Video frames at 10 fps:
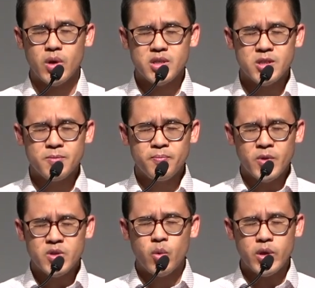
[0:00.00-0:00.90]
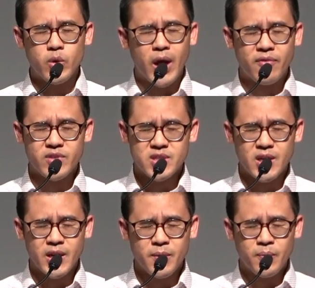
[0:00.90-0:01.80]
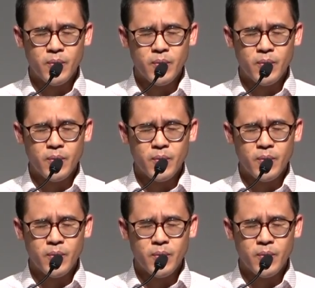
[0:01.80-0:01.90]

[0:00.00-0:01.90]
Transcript: us, to what you would have to say.